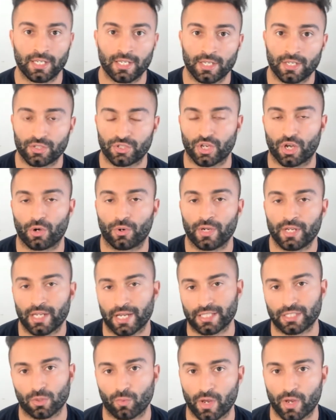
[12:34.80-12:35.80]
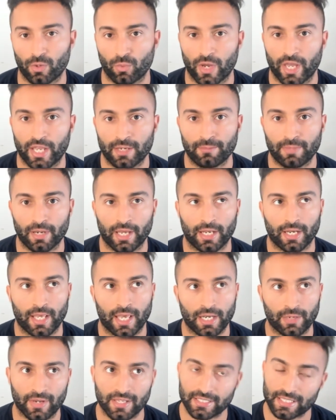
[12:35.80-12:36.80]
So it's a win-win. But
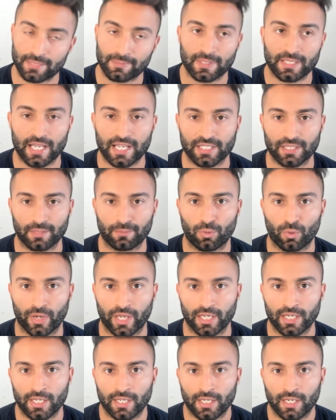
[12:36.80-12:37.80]
anyways, that's besides the point.